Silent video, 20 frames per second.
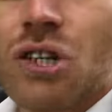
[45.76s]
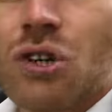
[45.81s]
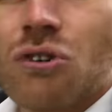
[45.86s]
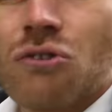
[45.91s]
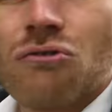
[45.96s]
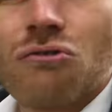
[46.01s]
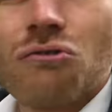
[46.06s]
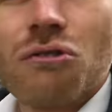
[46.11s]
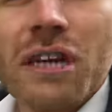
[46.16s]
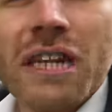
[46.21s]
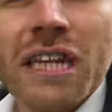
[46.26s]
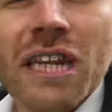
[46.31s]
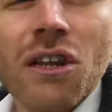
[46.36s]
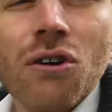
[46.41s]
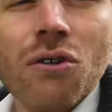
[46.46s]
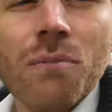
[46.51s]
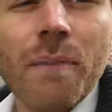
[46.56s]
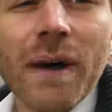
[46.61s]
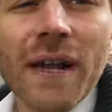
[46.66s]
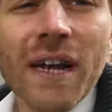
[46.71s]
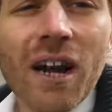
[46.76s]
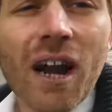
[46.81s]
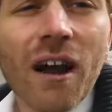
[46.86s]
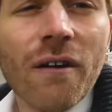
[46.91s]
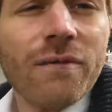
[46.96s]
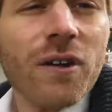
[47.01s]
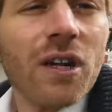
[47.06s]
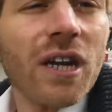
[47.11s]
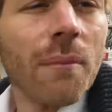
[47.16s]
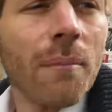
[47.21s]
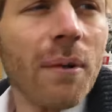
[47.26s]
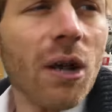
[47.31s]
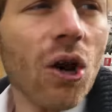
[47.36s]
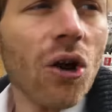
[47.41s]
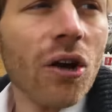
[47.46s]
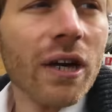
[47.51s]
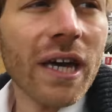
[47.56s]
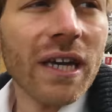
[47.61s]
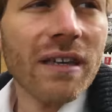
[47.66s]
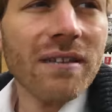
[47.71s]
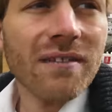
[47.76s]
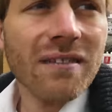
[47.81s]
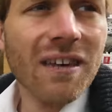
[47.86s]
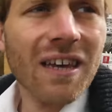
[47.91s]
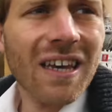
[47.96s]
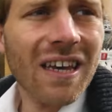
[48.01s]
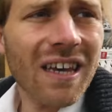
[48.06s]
should really look better after their belongings.